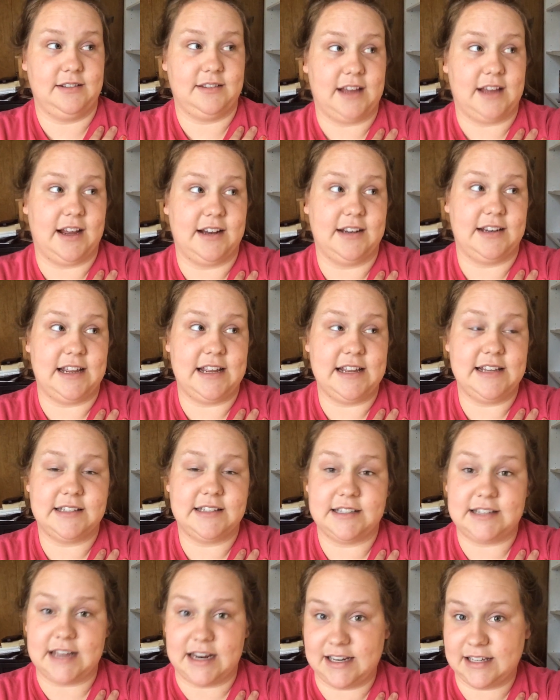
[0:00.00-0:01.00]
that
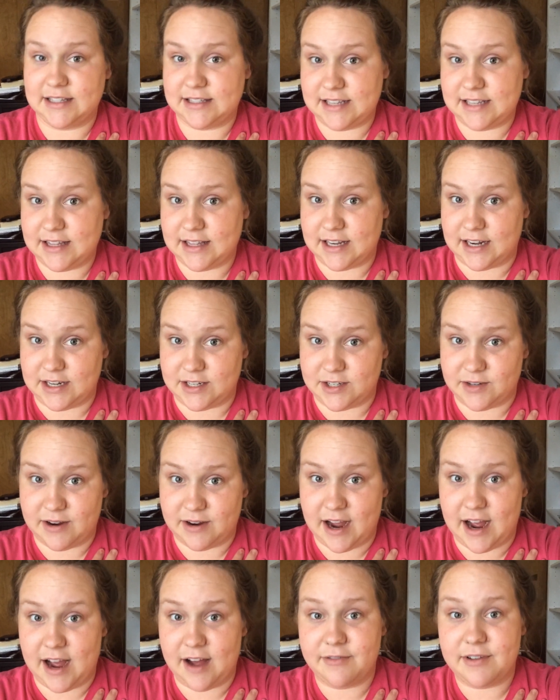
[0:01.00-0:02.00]
is a tendency that I do
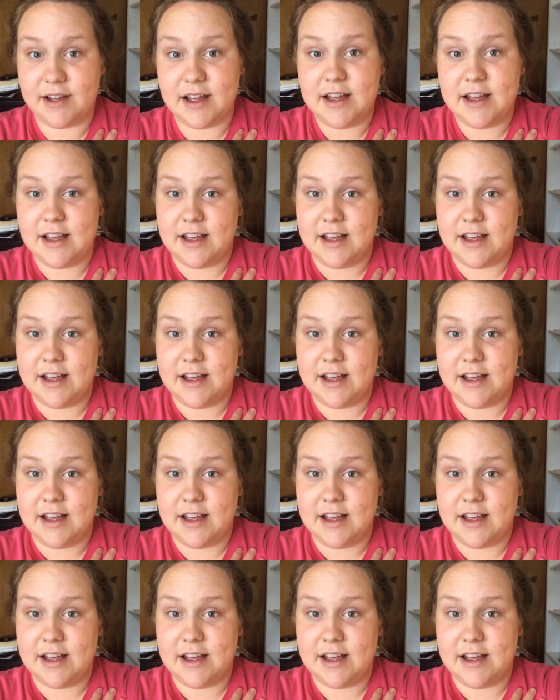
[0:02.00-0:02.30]
have.